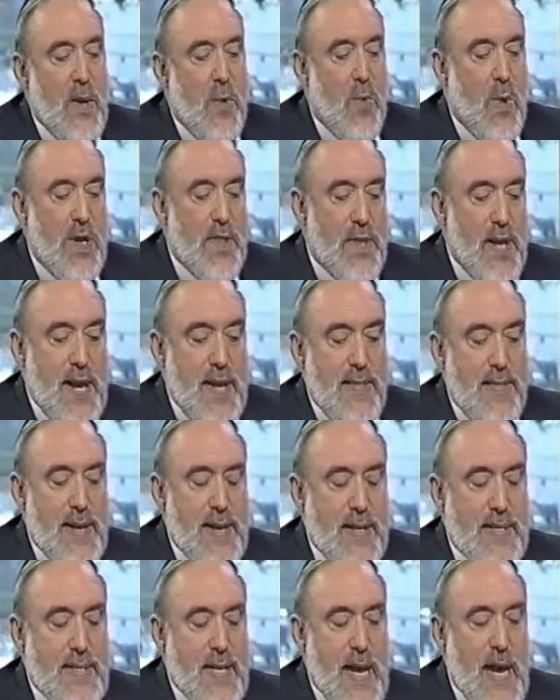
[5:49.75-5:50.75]
What they
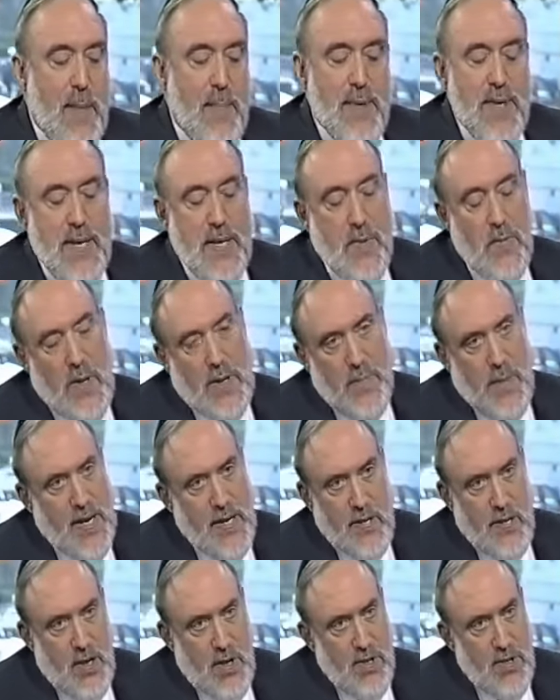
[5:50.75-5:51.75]
think is happening, what my
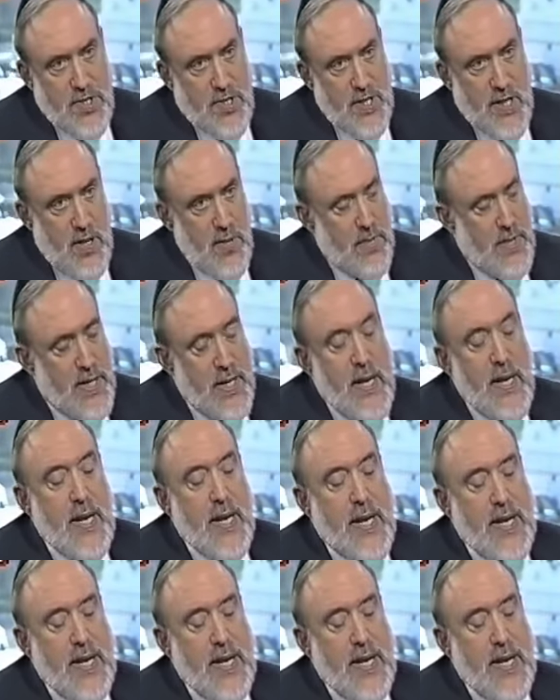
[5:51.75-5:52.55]
callers tell me,